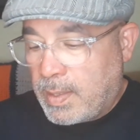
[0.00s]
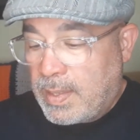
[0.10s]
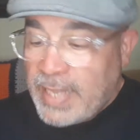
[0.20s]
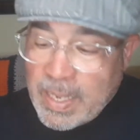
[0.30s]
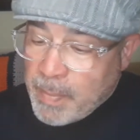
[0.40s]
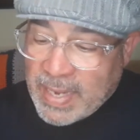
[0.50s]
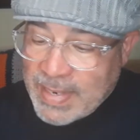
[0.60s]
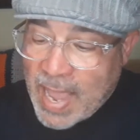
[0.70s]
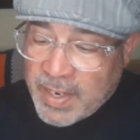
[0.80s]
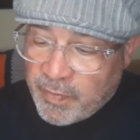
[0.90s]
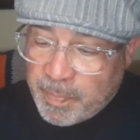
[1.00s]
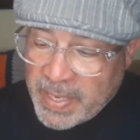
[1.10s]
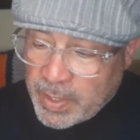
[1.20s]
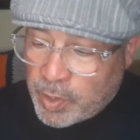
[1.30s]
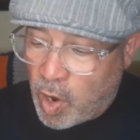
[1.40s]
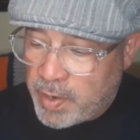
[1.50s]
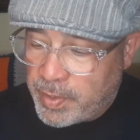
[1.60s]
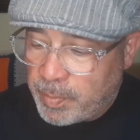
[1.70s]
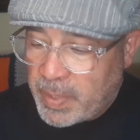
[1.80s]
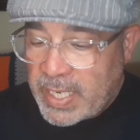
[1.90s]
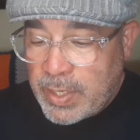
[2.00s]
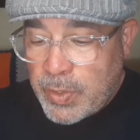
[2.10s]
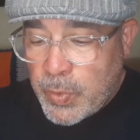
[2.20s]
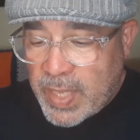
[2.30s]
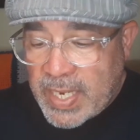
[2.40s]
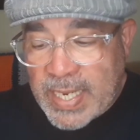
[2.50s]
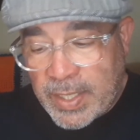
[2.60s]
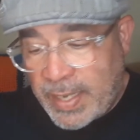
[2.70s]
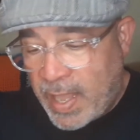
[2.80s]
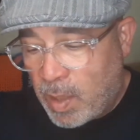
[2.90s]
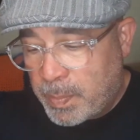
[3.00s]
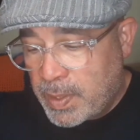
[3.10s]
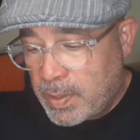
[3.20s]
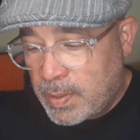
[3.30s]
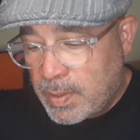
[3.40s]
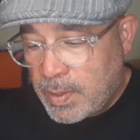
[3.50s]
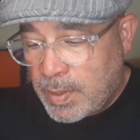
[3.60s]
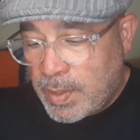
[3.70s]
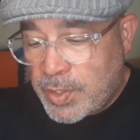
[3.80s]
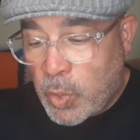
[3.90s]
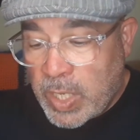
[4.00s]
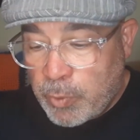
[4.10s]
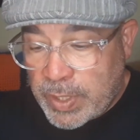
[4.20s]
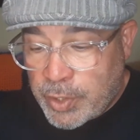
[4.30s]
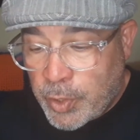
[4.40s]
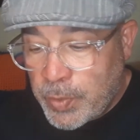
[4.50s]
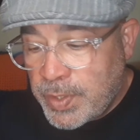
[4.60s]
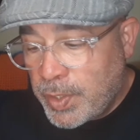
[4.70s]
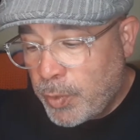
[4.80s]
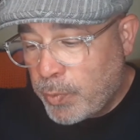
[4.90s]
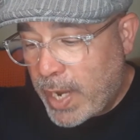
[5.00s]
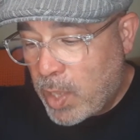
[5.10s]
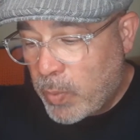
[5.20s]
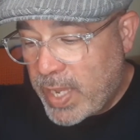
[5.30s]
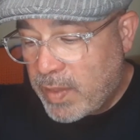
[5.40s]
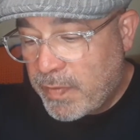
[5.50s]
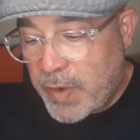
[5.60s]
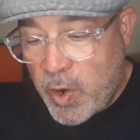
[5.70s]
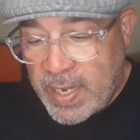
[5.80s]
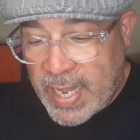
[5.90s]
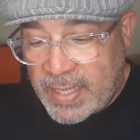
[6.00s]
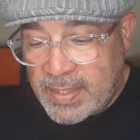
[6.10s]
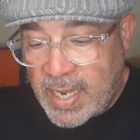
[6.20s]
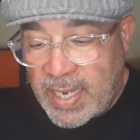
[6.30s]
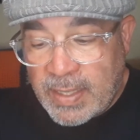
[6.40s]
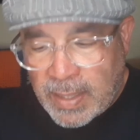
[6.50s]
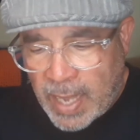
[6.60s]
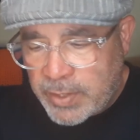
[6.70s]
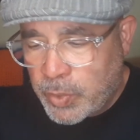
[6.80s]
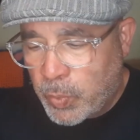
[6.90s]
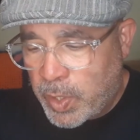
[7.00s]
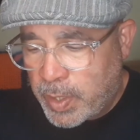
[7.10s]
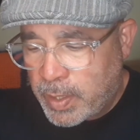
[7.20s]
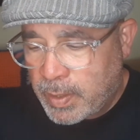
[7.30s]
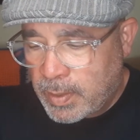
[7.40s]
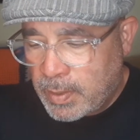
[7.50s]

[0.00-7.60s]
Liam may not have been a gardener, but he knew that he could help. So he returned to the railway the very next day and got to work.